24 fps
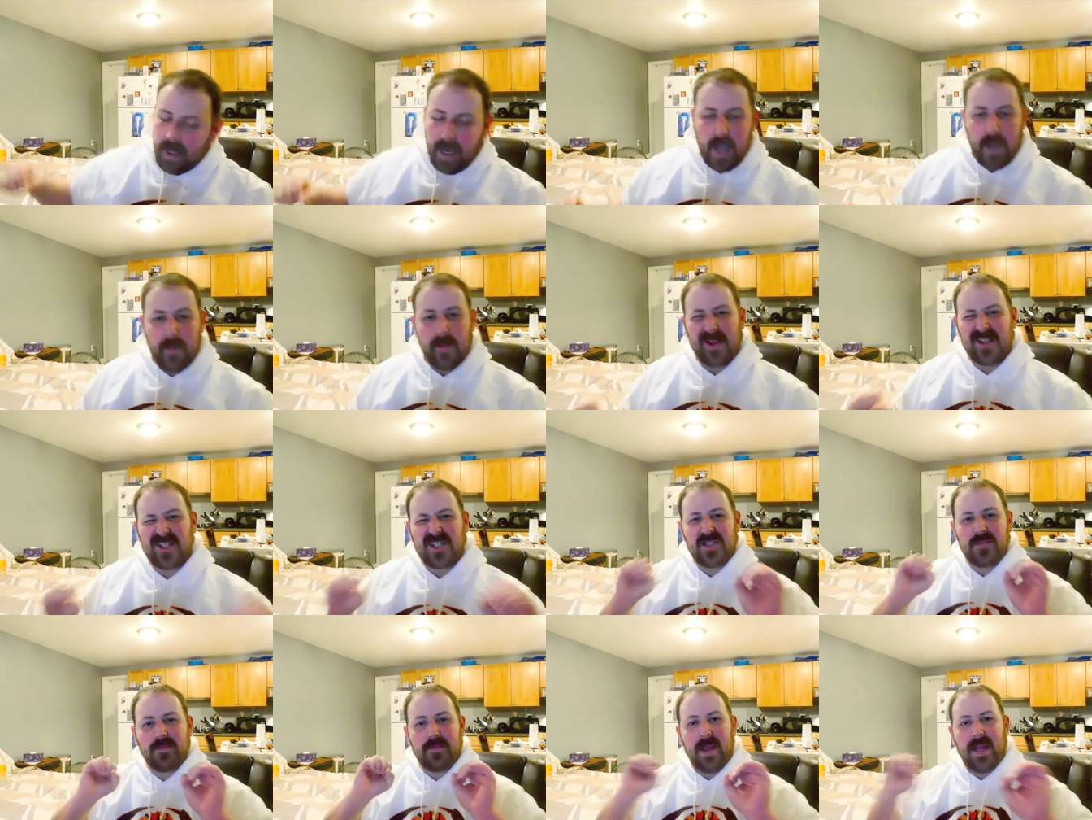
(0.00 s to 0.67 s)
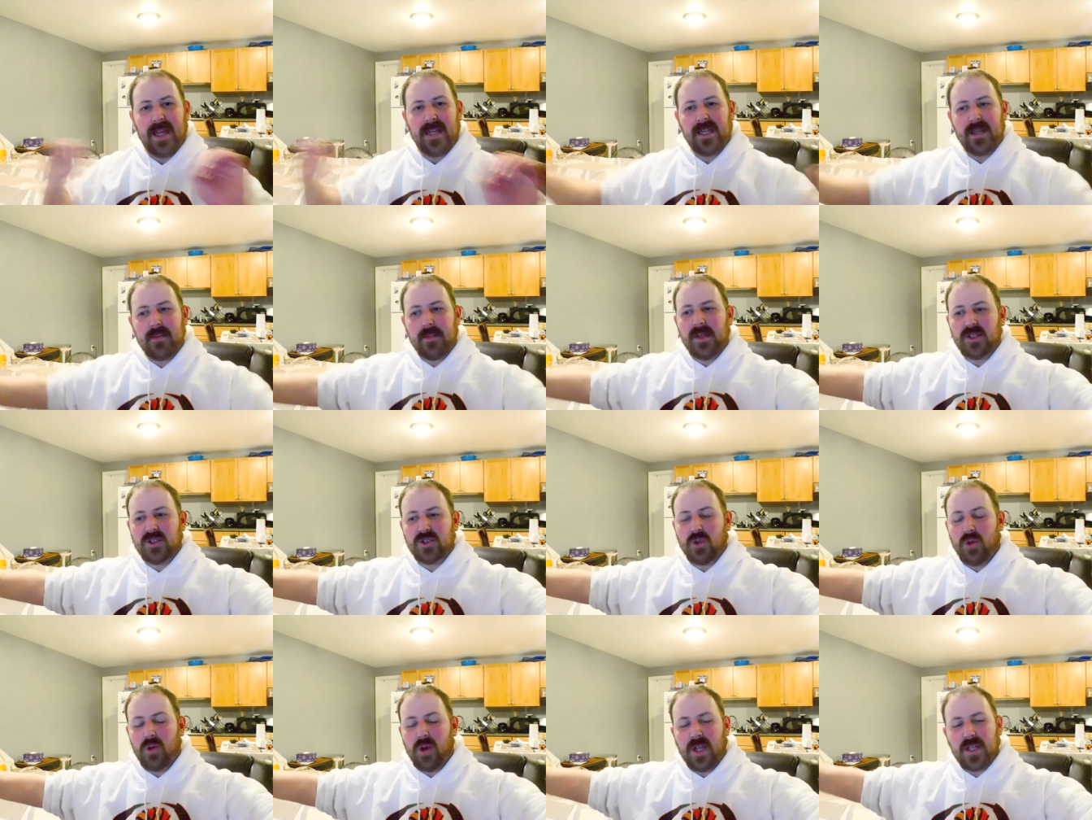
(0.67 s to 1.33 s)
I'm expanding my
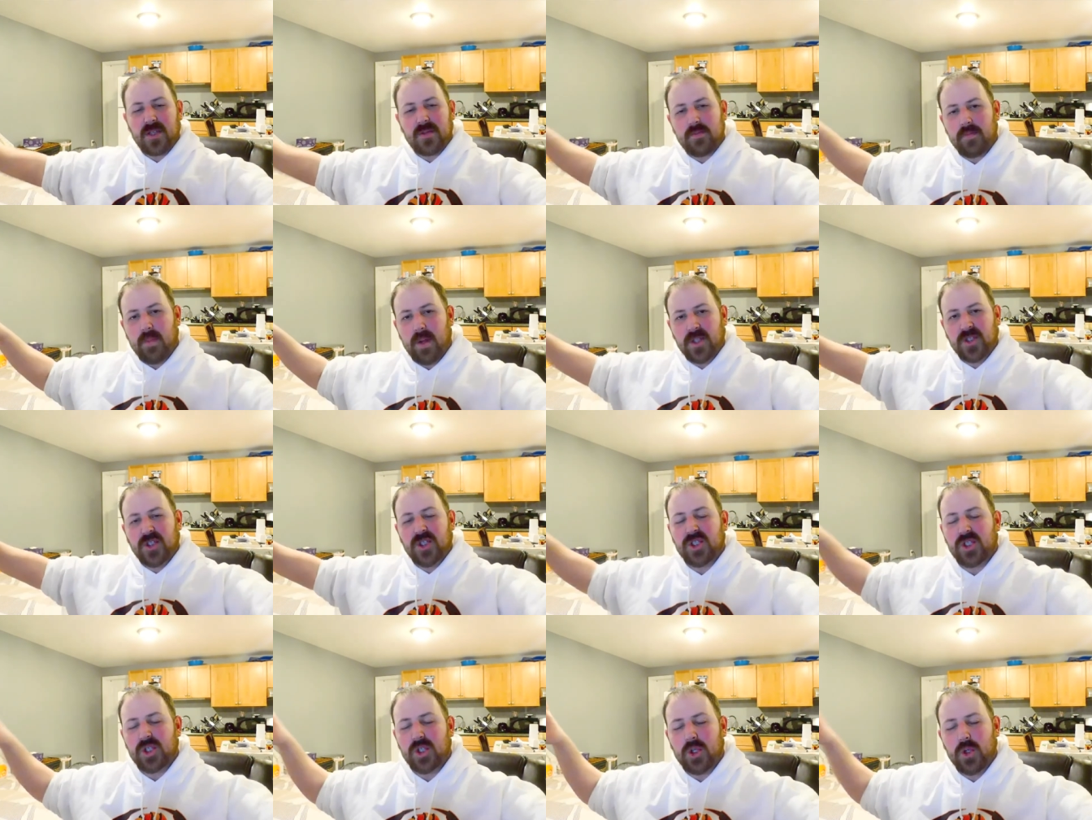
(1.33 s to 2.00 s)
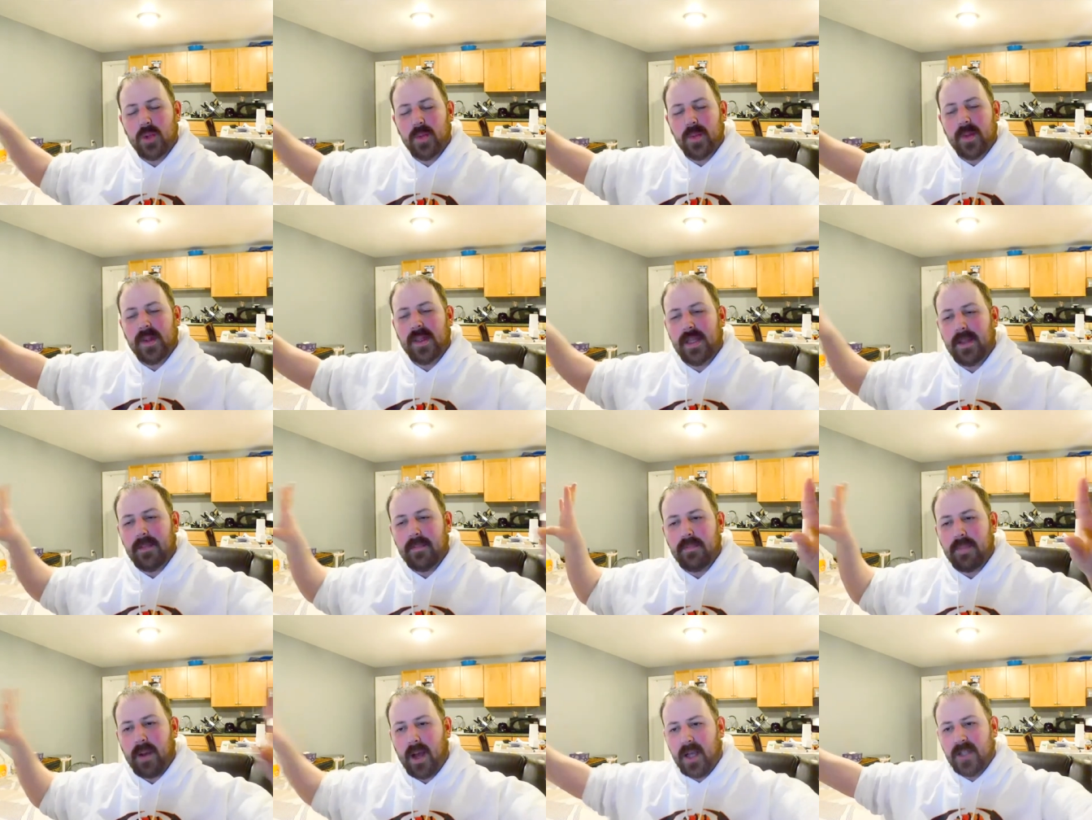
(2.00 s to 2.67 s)
store as much as humanly
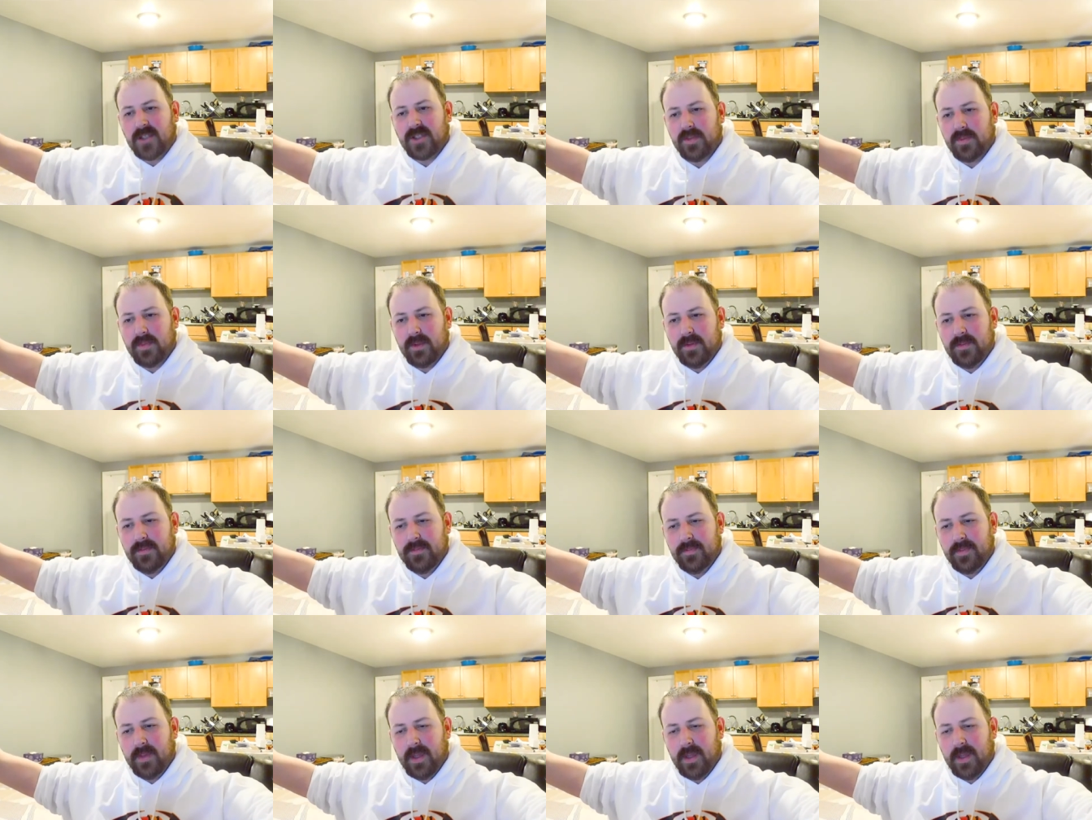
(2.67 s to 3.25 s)
possible.